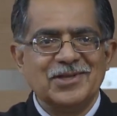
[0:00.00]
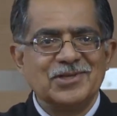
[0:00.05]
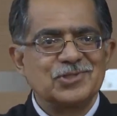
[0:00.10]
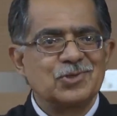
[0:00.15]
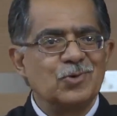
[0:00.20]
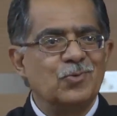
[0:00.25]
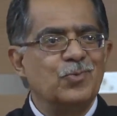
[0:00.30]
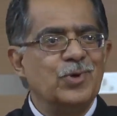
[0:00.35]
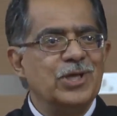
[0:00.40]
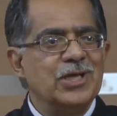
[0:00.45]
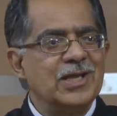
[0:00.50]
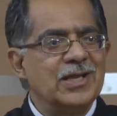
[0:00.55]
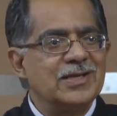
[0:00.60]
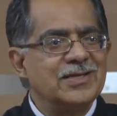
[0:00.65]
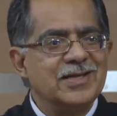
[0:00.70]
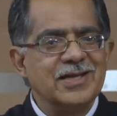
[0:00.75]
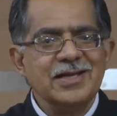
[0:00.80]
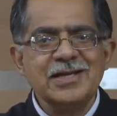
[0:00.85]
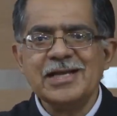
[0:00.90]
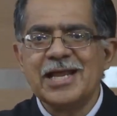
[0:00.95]
So we
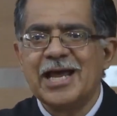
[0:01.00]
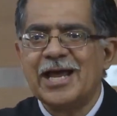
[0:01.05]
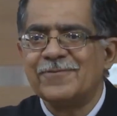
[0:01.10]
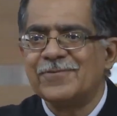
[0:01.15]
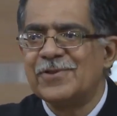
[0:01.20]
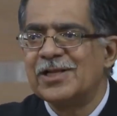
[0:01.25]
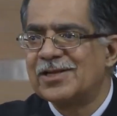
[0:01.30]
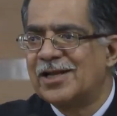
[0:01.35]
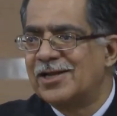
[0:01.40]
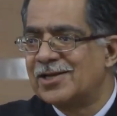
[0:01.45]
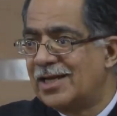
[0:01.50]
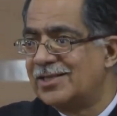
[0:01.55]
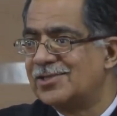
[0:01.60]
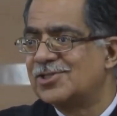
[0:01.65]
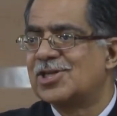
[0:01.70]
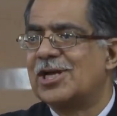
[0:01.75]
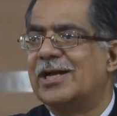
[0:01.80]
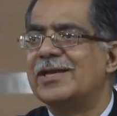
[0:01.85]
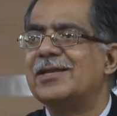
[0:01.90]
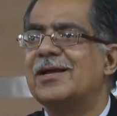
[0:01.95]
didn't have the luck, and
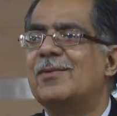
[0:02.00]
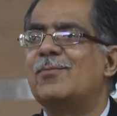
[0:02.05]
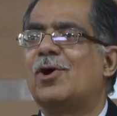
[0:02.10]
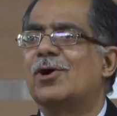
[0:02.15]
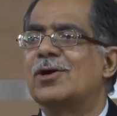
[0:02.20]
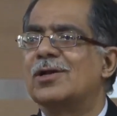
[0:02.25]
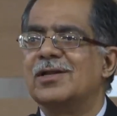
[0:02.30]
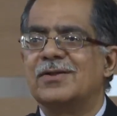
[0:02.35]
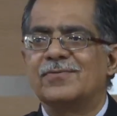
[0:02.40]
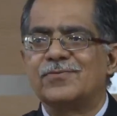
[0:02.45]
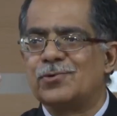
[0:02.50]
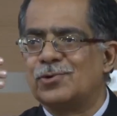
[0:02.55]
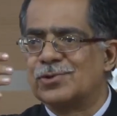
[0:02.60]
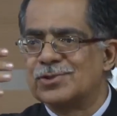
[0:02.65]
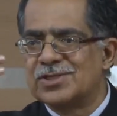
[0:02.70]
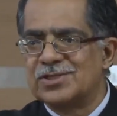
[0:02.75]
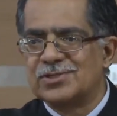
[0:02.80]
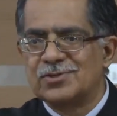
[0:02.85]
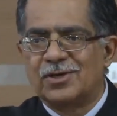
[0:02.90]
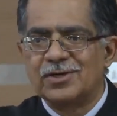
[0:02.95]
China model, of
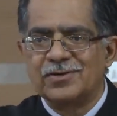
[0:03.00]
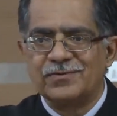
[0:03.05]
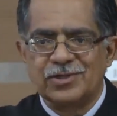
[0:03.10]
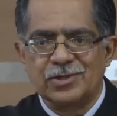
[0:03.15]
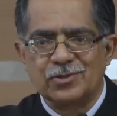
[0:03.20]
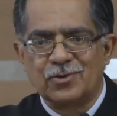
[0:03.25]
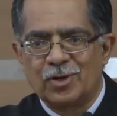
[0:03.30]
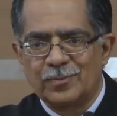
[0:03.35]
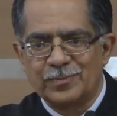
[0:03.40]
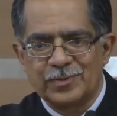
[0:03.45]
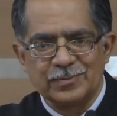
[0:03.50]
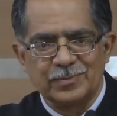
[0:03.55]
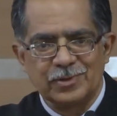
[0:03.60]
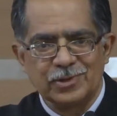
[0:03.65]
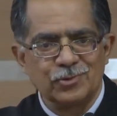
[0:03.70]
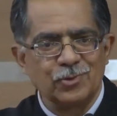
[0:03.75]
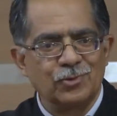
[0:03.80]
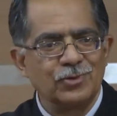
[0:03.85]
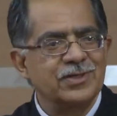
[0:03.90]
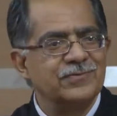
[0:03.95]
course, is not even
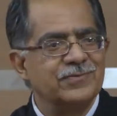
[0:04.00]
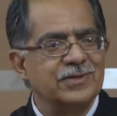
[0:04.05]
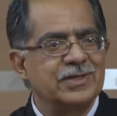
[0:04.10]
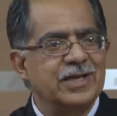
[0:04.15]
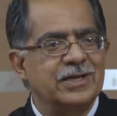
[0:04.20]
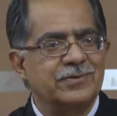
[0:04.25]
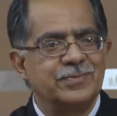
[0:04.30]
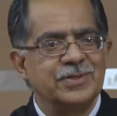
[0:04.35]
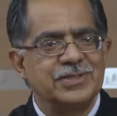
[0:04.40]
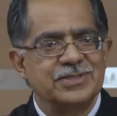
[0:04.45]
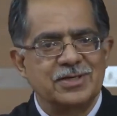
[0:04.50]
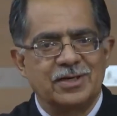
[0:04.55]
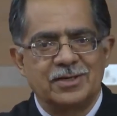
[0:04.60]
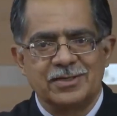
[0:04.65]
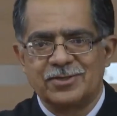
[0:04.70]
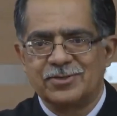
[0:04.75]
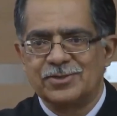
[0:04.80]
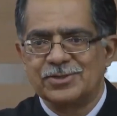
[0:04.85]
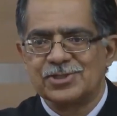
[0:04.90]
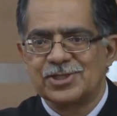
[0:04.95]
copyable. Don't even get me
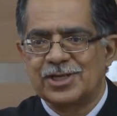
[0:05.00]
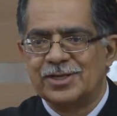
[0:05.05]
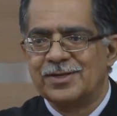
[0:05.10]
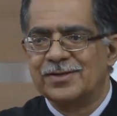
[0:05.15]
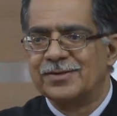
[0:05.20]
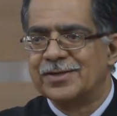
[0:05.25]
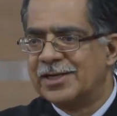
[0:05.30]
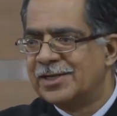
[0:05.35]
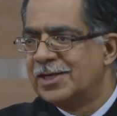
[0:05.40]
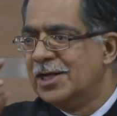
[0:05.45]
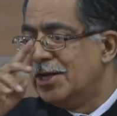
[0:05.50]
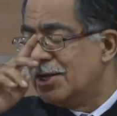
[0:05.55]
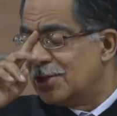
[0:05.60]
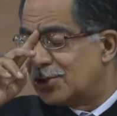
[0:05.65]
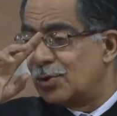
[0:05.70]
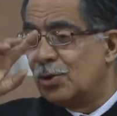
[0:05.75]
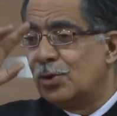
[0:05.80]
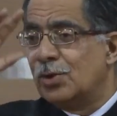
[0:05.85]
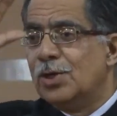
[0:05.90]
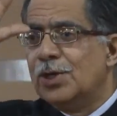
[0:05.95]
started on China, right?
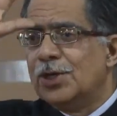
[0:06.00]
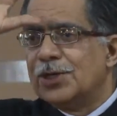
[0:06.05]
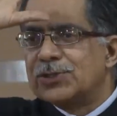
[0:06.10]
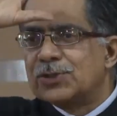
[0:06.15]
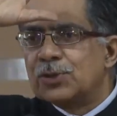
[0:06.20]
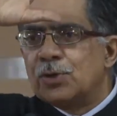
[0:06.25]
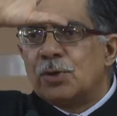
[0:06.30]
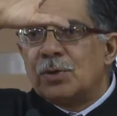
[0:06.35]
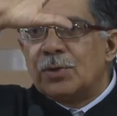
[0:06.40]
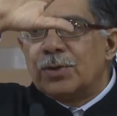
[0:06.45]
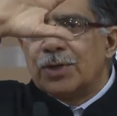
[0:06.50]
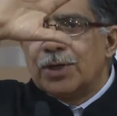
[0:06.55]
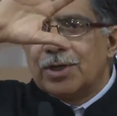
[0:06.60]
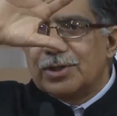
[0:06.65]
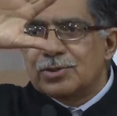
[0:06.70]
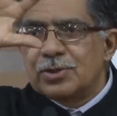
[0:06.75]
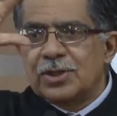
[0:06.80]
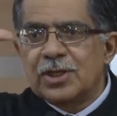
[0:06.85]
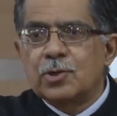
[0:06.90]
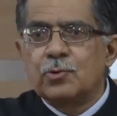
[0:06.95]
So
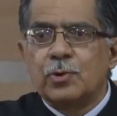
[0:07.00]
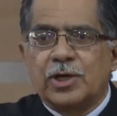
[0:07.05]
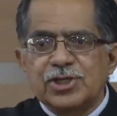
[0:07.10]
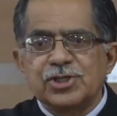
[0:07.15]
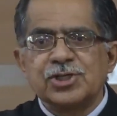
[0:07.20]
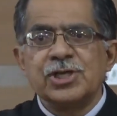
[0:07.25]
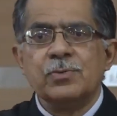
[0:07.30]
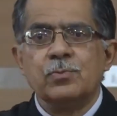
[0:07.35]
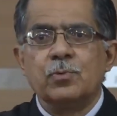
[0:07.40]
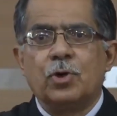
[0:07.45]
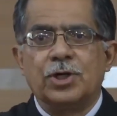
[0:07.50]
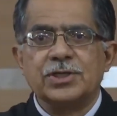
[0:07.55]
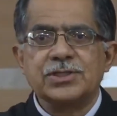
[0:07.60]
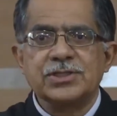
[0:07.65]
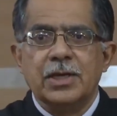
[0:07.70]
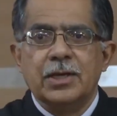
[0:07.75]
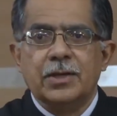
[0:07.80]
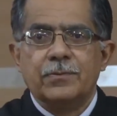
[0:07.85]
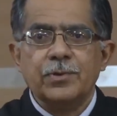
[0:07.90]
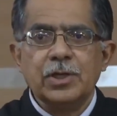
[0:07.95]
the question
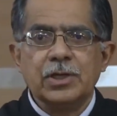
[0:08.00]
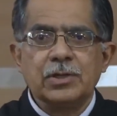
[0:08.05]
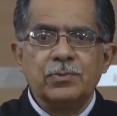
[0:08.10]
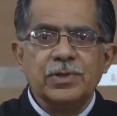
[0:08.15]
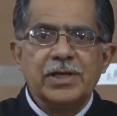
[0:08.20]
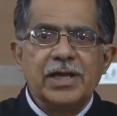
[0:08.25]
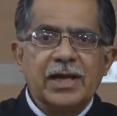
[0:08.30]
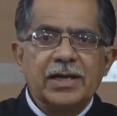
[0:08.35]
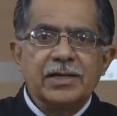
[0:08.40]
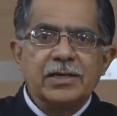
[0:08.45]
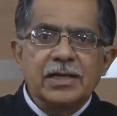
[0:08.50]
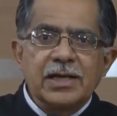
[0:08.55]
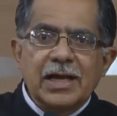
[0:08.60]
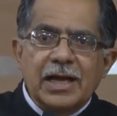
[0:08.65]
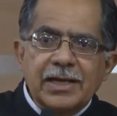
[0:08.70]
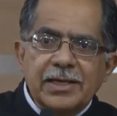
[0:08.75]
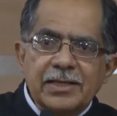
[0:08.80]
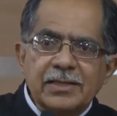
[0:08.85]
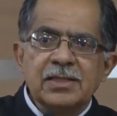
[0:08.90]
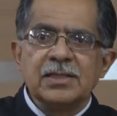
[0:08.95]
was, we had
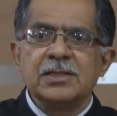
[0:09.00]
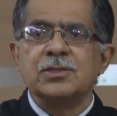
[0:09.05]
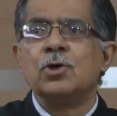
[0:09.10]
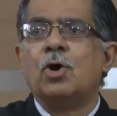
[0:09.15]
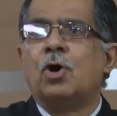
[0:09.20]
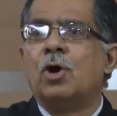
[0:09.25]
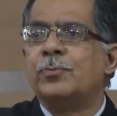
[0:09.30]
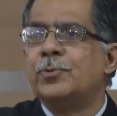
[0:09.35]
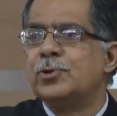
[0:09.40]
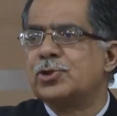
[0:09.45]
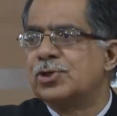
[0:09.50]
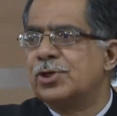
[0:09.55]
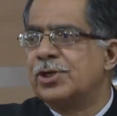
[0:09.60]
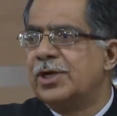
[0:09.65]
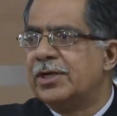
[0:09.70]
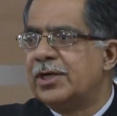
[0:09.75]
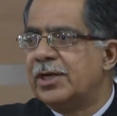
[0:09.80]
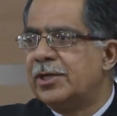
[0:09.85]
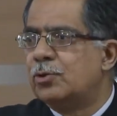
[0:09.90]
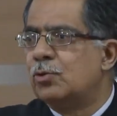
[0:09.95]
neither the
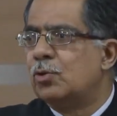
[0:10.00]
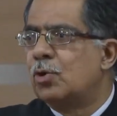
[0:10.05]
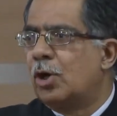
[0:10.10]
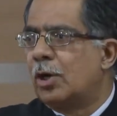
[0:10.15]
opportunity to